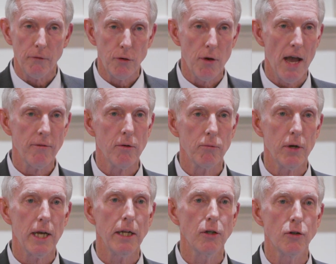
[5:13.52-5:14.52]
If you haven't
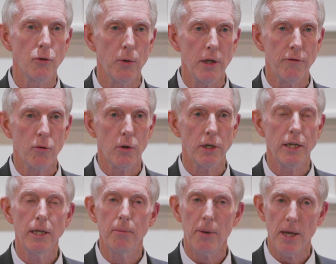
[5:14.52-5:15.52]
read his
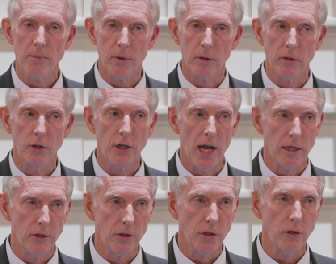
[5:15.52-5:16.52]
2014 paper,
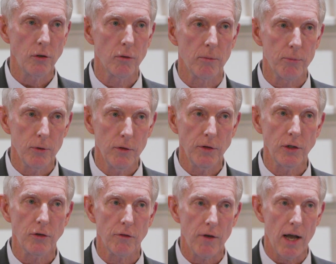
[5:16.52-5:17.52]
Challenges to Improving
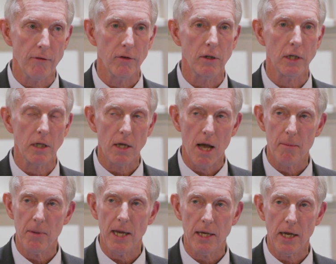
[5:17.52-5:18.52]
Survival in
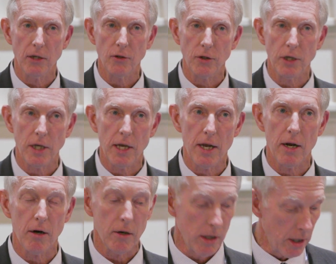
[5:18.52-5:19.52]
Combat Casualty
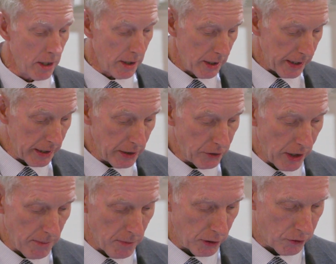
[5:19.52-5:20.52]
Care, it is
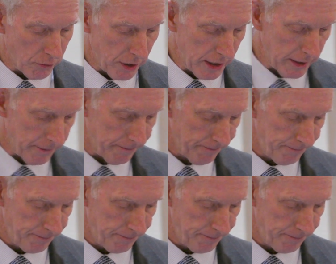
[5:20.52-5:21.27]
a must-read.